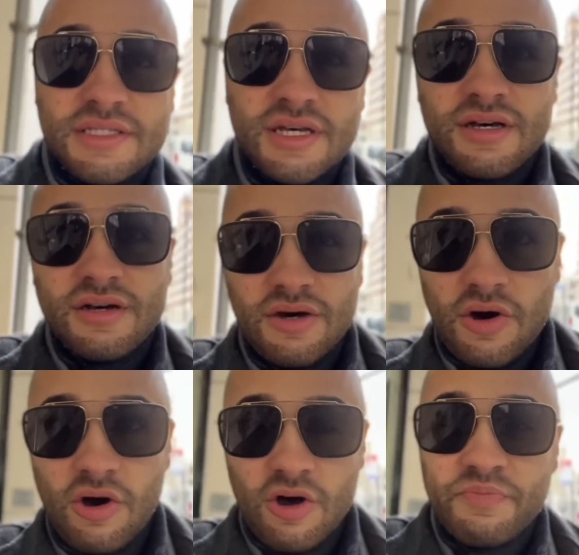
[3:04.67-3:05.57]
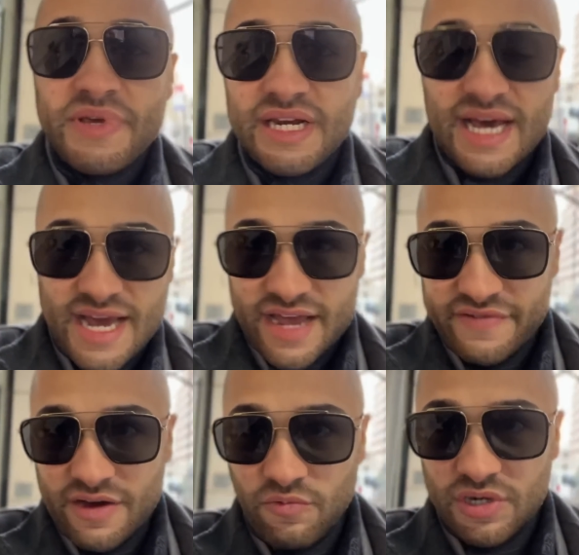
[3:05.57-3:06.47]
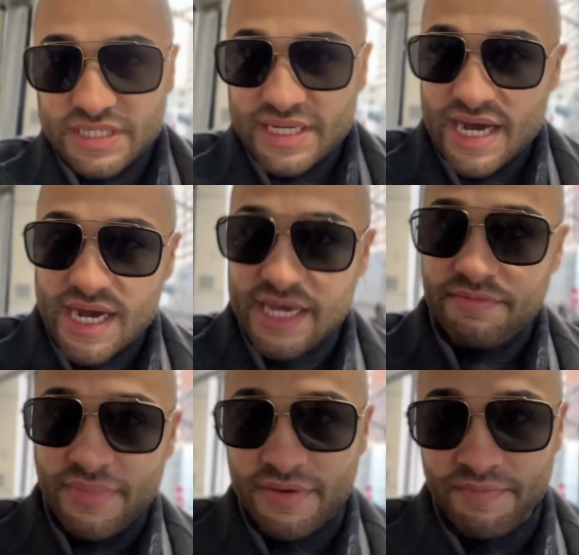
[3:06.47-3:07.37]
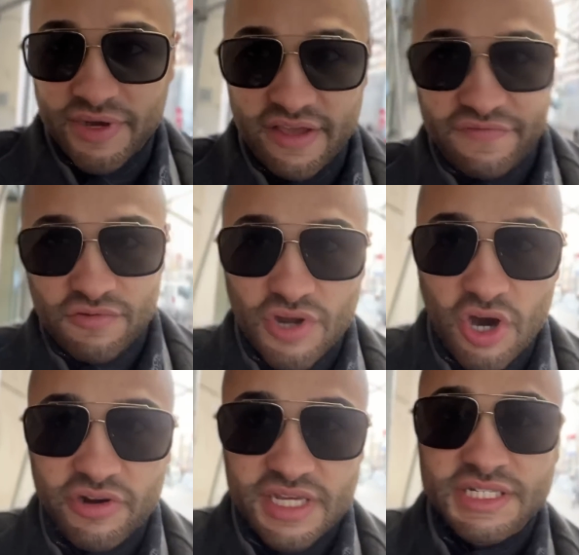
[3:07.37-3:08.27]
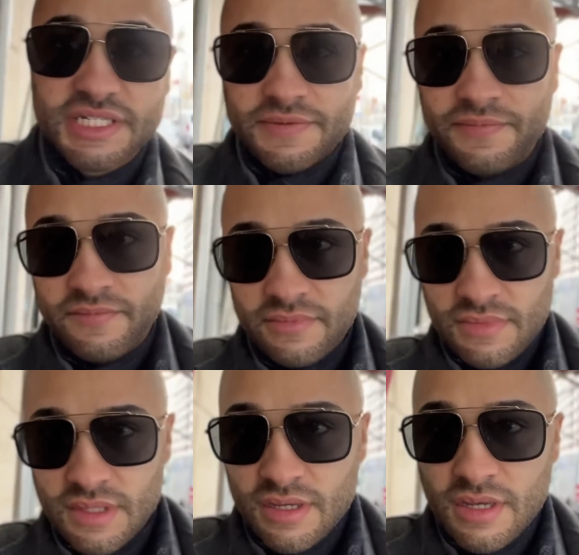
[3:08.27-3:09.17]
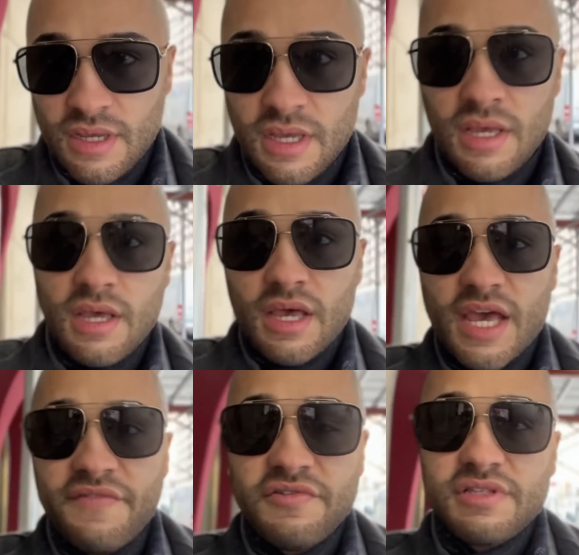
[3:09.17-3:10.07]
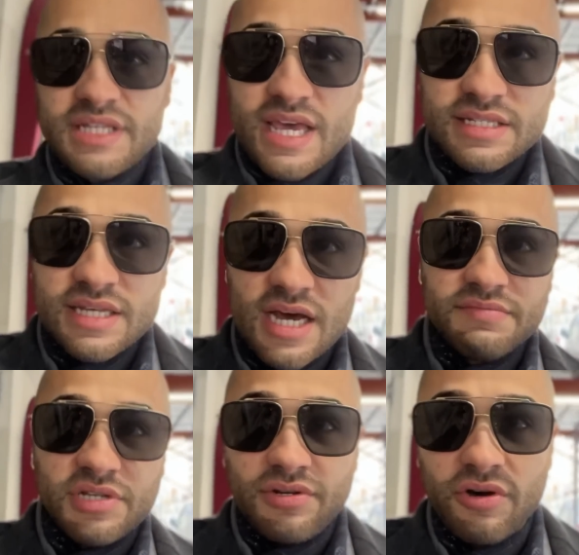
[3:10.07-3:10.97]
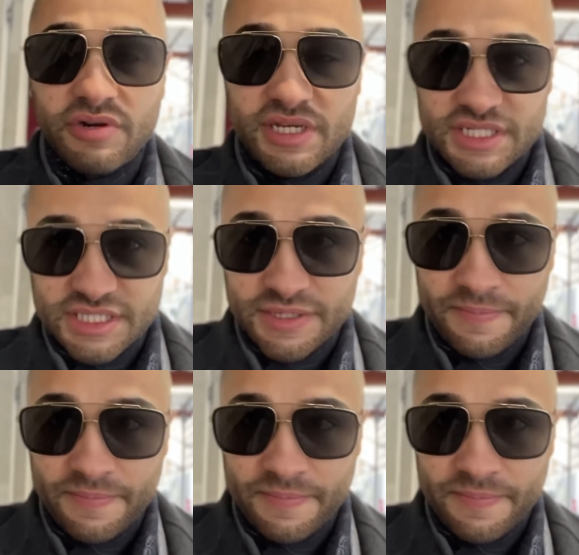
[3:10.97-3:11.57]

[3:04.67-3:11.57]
all be live at one time. But if you notice, if you take time to notice,